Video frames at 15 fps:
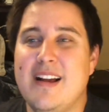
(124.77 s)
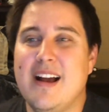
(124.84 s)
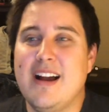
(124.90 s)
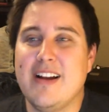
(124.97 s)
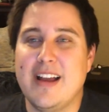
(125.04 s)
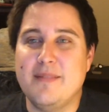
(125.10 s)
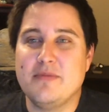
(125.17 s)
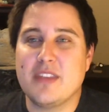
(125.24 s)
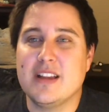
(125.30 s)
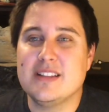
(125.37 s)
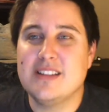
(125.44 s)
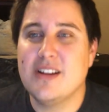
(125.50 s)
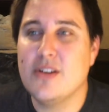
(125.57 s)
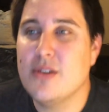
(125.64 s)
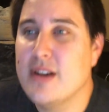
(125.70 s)
Alright,
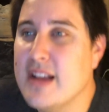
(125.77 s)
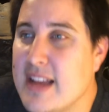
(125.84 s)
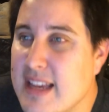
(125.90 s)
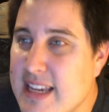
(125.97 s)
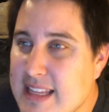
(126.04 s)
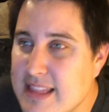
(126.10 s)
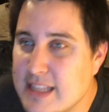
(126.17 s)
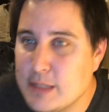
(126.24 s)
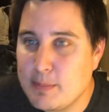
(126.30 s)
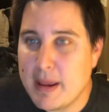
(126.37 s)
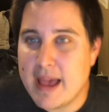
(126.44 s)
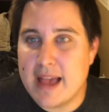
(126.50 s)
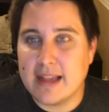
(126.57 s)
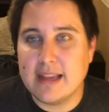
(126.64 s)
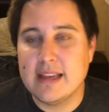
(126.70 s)
so in this
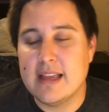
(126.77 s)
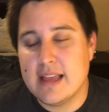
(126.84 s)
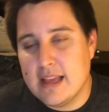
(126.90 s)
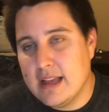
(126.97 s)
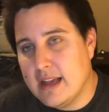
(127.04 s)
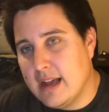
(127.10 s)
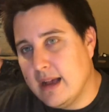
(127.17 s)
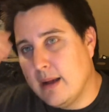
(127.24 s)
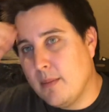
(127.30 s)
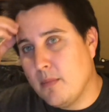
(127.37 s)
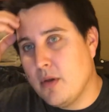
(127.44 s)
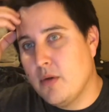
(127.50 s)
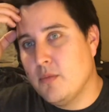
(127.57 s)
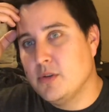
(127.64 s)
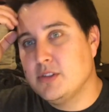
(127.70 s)
pack,
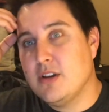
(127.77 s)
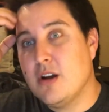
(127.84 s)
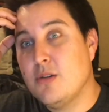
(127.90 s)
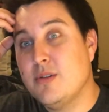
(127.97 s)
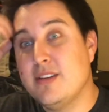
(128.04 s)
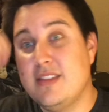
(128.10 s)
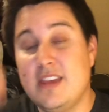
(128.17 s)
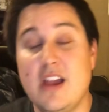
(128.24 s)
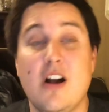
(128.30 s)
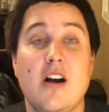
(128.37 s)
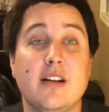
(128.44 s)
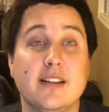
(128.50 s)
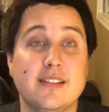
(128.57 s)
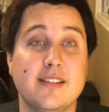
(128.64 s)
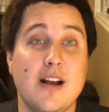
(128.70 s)
we'll start with the
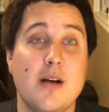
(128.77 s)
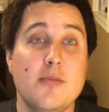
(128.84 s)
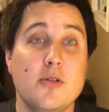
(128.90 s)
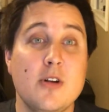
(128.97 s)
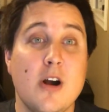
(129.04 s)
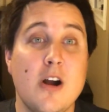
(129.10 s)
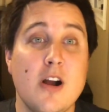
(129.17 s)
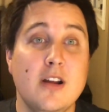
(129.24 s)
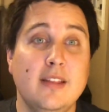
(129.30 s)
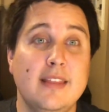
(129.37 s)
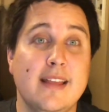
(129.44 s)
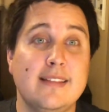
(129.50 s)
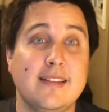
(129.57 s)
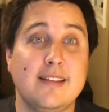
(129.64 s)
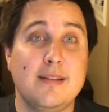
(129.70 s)
Onyx combo card, and
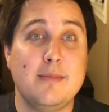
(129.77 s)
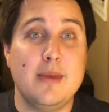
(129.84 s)
that's going to